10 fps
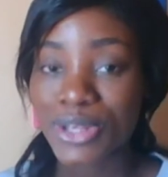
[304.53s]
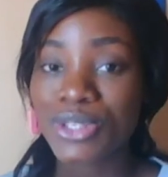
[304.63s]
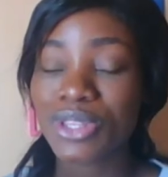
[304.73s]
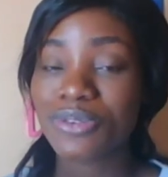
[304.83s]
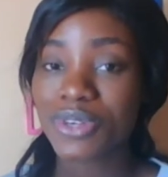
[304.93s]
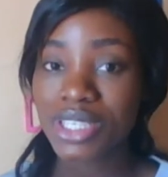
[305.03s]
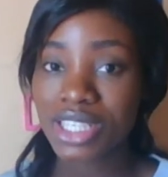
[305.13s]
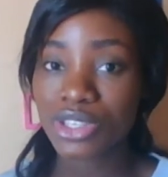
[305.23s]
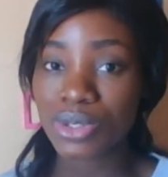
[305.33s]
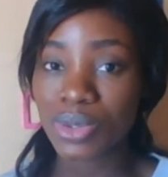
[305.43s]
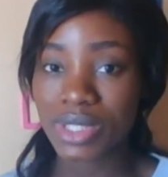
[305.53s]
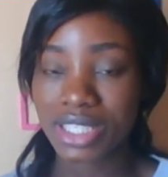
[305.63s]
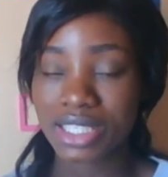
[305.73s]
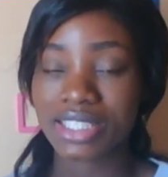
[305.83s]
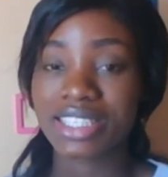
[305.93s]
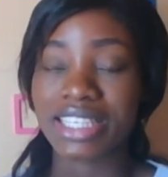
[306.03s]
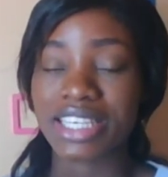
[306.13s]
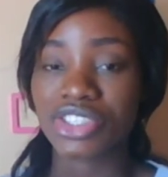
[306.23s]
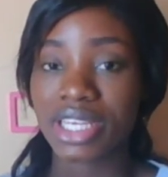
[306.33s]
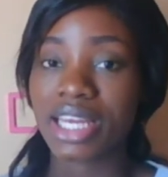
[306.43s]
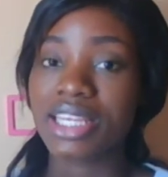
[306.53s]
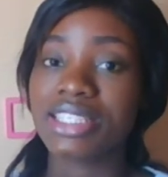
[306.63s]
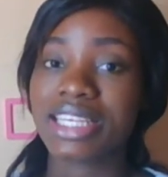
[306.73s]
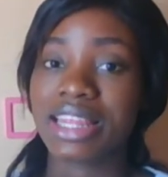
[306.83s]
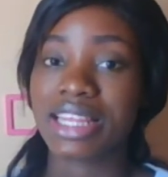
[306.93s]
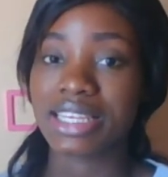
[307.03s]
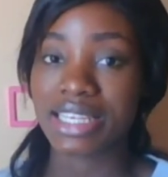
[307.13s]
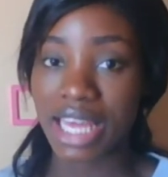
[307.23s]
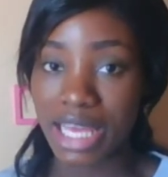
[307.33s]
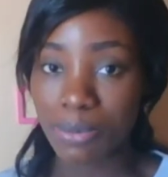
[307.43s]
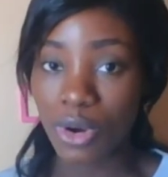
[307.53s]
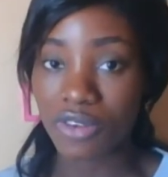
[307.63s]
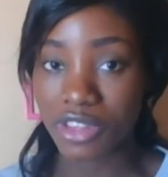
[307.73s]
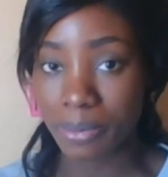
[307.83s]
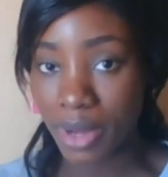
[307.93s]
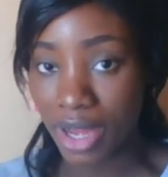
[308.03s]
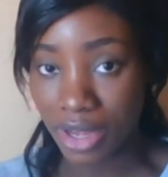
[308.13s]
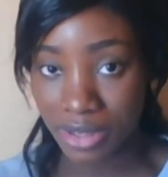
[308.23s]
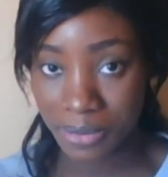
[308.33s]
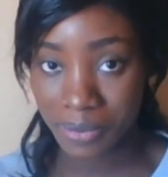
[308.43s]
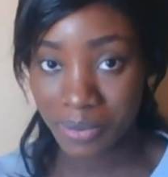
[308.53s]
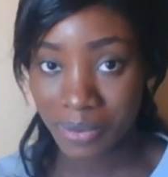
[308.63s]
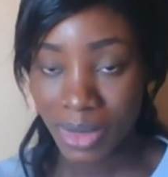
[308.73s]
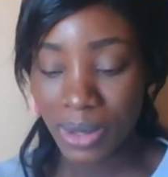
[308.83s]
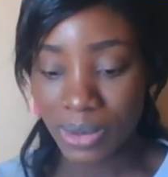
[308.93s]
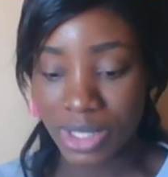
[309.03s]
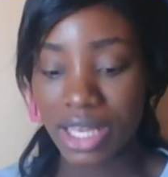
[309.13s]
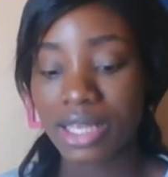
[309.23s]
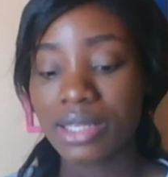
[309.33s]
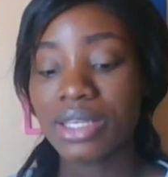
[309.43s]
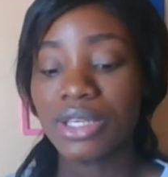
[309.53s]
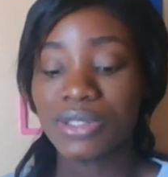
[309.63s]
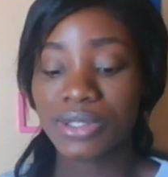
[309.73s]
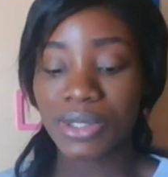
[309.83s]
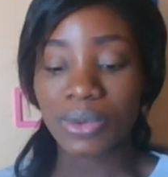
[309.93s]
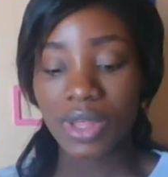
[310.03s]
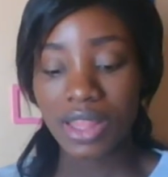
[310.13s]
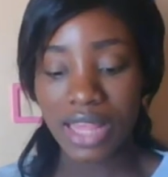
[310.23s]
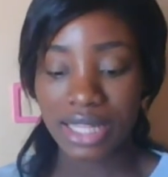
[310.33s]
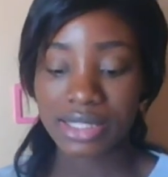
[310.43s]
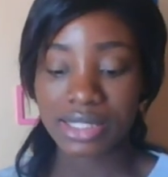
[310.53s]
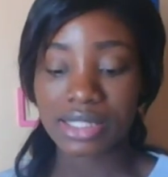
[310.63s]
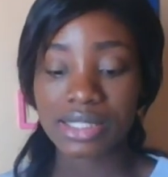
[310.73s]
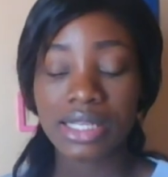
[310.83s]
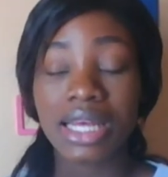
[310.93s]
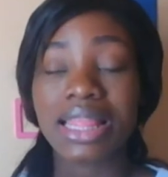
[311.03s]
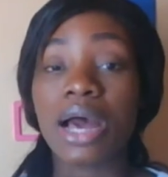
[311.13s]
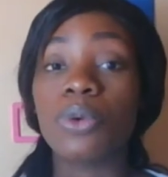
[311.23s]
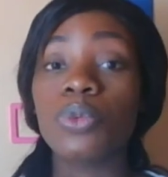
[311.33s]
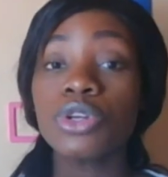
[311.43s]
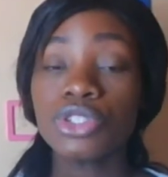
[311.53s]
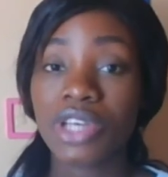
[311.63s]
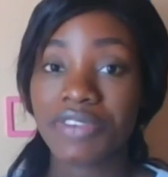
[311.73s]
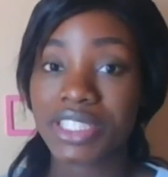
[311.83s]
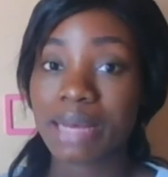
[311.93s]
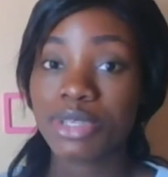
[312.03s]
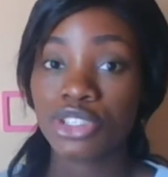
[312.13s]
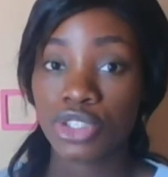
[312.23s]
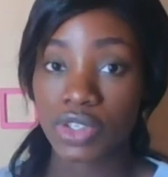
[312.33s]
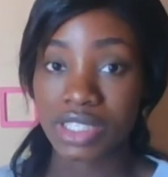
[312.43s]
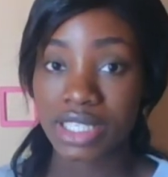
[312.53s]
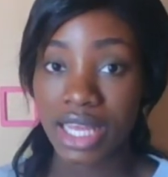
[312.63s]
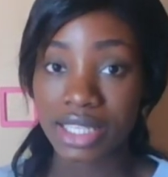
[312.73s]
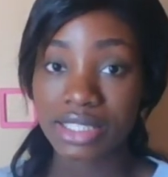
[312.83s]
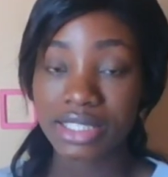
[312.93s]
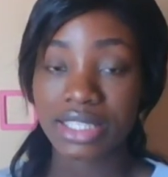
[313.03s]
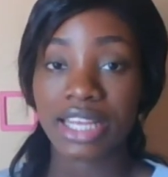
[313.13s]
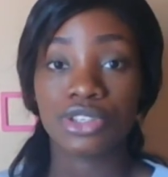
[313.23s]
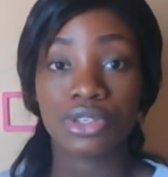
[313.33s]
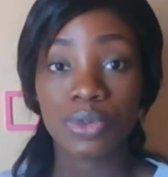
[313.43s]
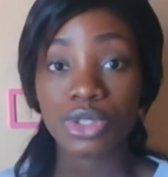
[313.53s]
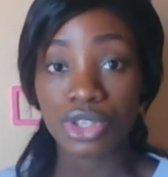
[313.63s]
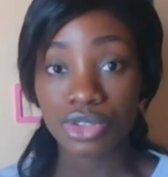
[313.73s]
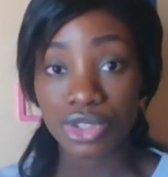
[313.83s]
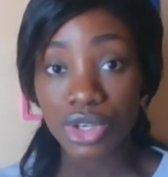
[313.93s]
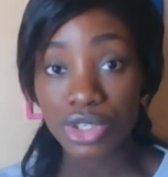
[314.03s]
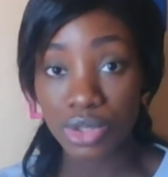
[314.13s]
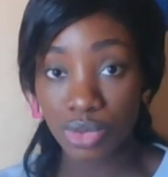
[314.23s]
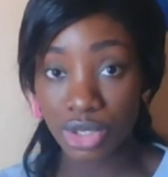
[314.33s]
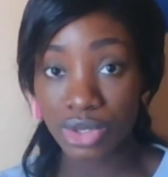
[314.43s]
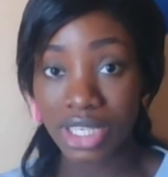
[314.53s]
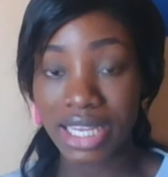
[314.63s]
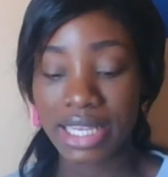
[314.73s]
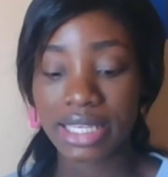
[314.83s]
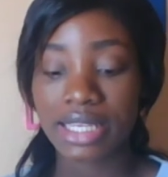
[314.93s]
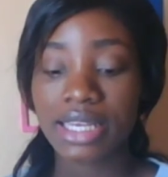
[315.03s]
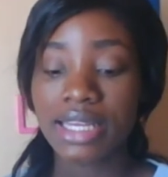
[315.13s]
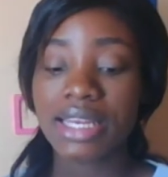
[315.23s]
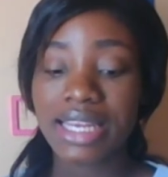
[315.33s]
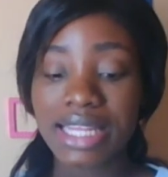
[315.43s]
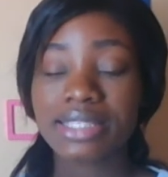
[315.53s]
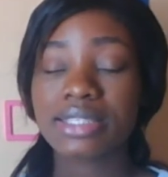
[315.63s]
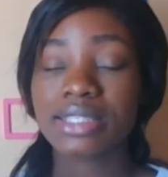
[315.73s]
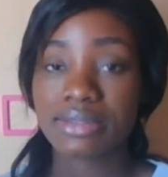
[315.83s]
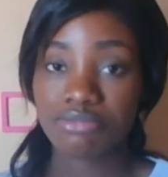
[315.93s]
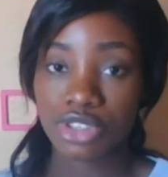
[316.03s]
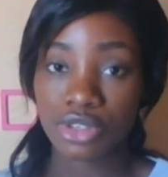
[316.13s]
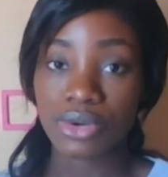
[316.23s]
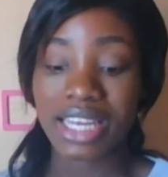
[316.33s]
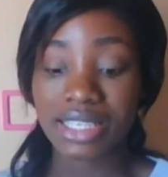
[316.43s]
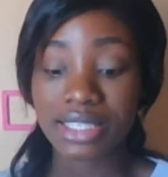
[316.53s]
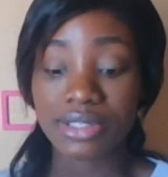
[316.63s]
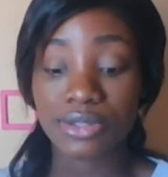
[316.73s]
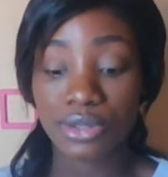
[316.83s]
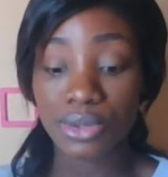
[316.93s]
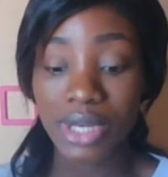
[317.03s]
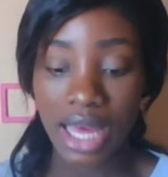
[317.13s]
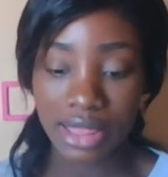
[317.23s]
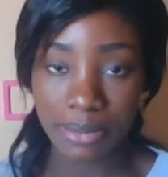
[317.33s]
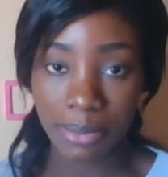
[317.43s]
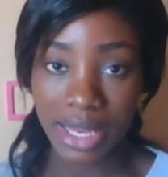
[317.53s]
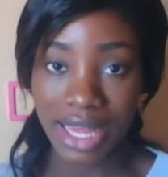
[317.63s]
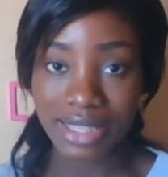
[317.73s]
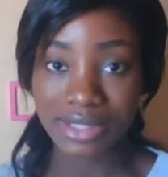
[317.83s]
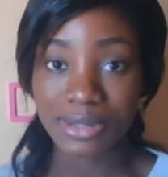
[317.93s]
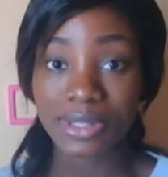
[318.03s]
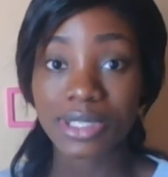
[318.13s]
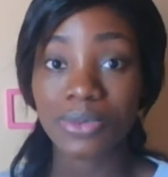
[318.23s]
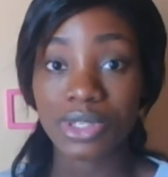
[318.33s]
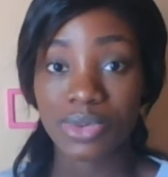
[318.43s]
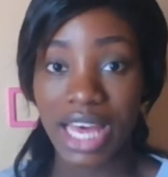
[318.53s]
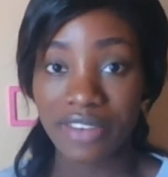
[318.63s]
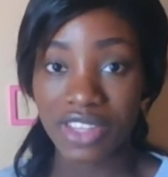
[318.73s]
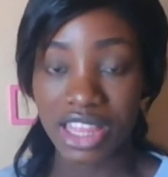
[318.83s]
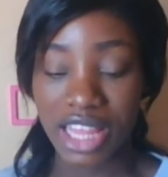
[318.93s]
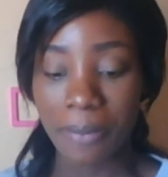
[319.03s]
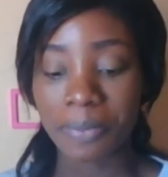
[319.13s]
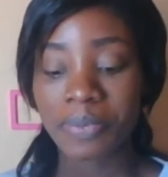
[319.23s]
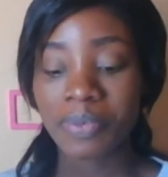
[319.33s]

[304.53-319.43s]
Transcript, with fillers: So the first thing you notice is a change in the name of the park. Okay, so that's it. Now, once you have established your tents and you know what your introduction would look like, let's, you know, at least look at the plans to see what we have in them.